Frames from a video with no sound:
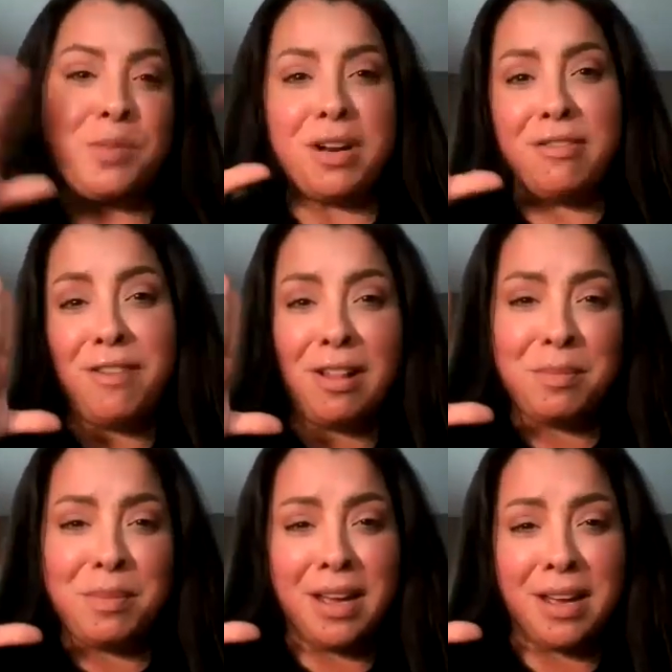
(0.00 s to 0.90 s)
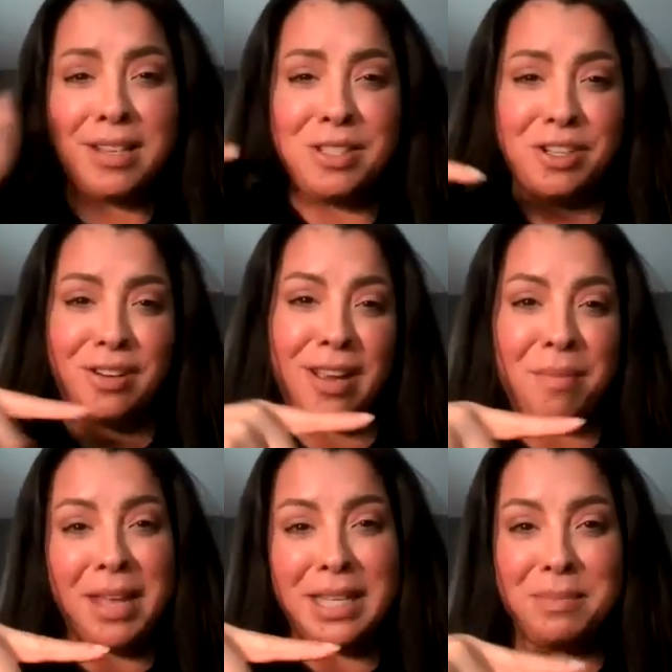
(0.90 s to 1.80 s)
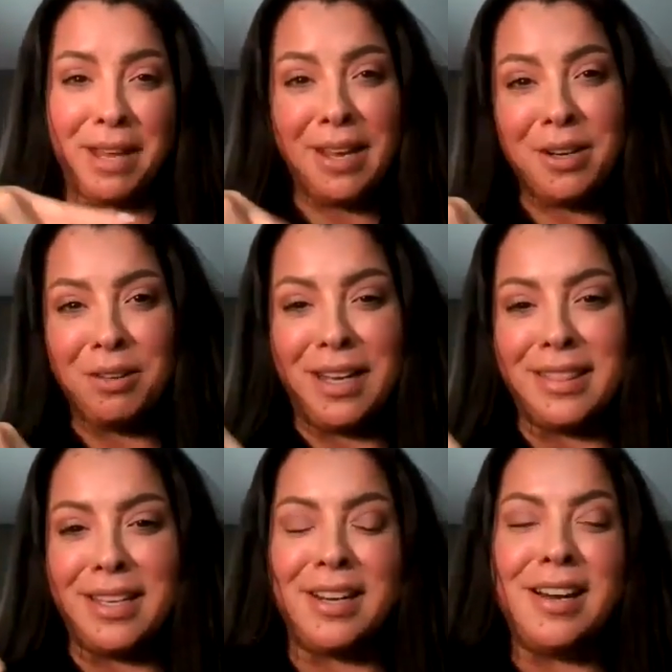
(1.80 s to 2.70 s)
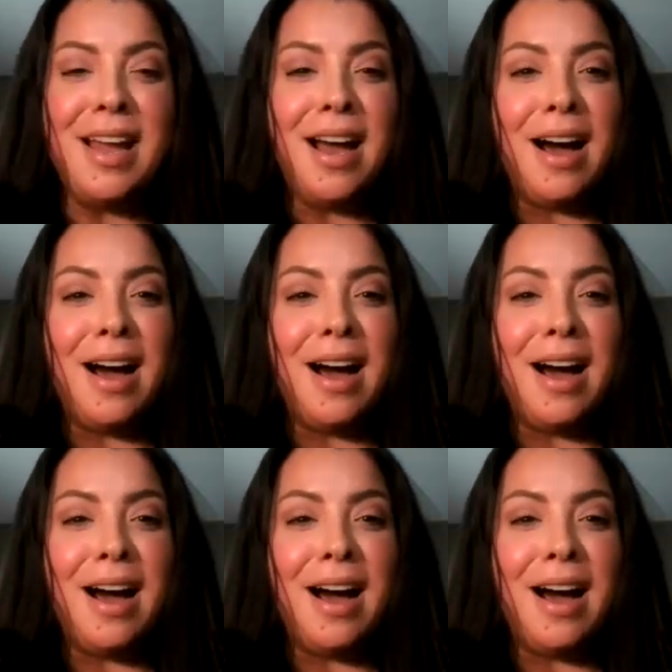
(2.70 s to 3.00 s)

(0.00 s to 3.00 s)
guys want to follow me on Instagram, that's my handle right there.